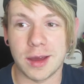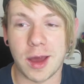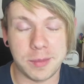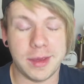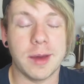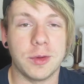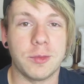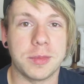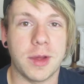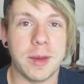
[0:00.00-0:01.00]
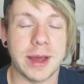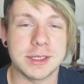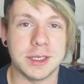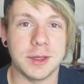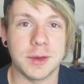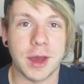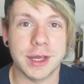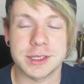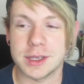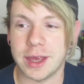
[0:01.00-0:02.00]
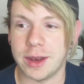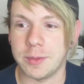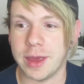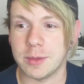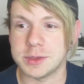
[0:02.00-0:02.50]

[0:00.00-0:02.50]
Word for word: I'll be able to reply back to you guys and I'll be able